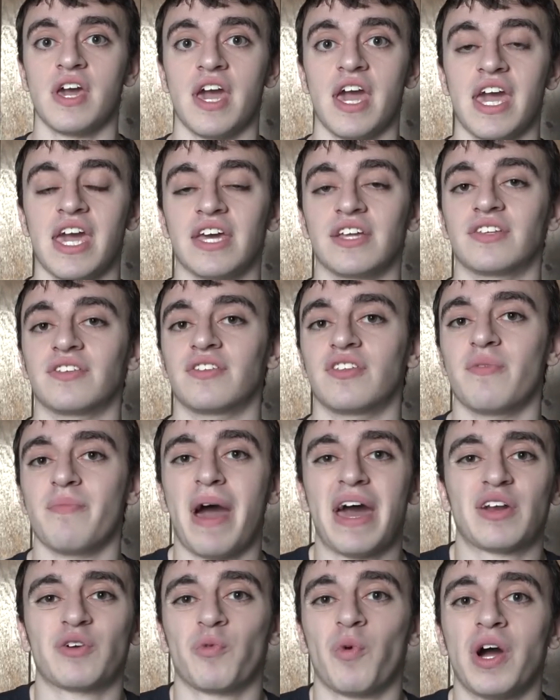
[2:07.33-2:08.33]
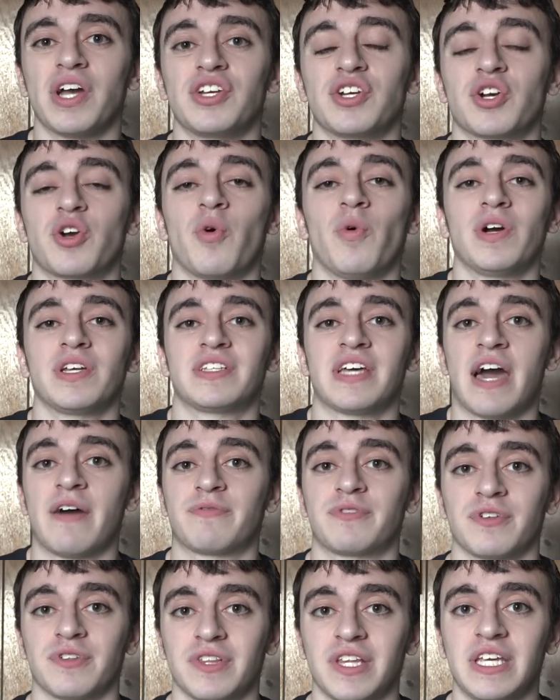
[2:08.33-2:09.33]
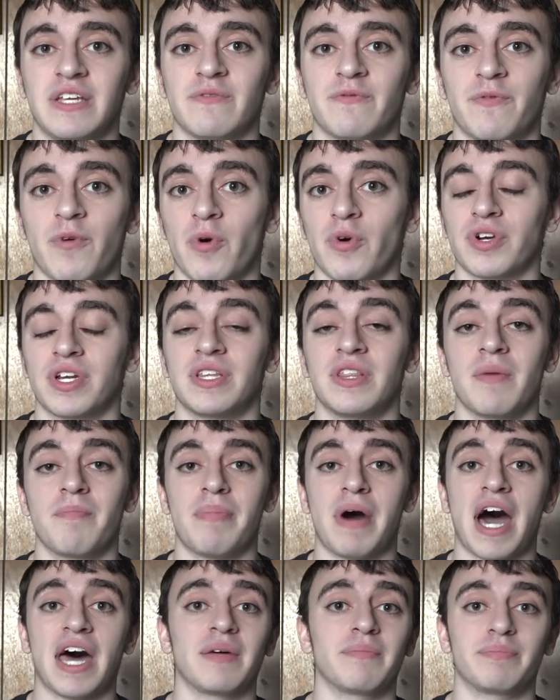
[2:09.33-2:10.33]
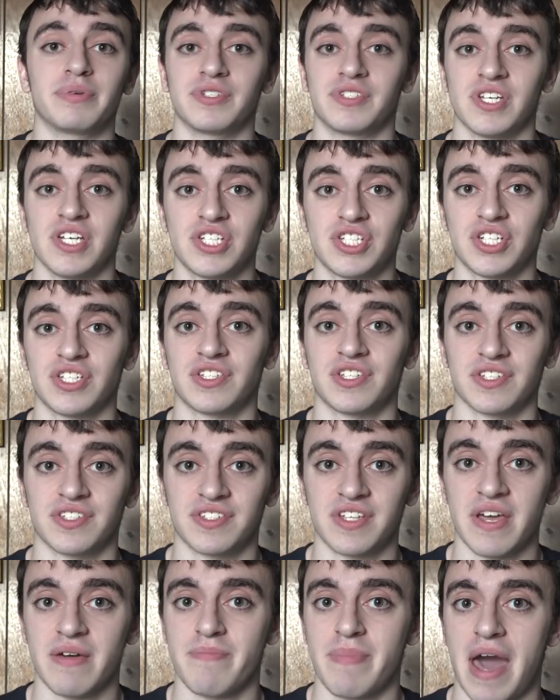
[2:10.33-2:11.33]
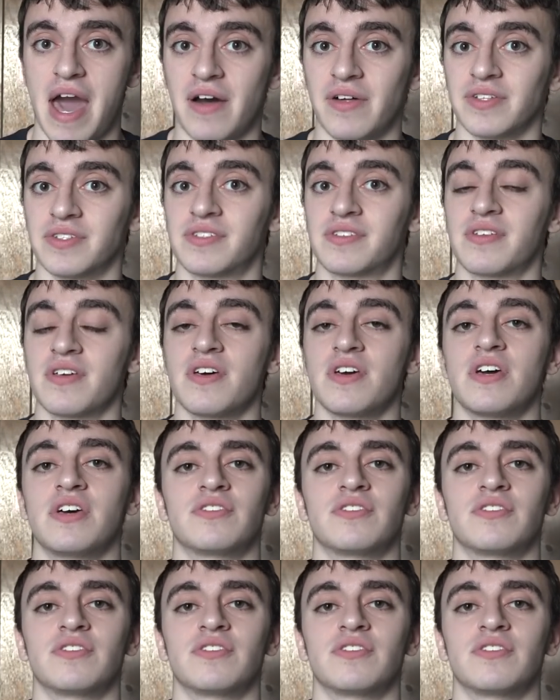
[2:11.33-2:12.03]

and no matter what, you're going to have to lean forward in the bottom position to stay balanced.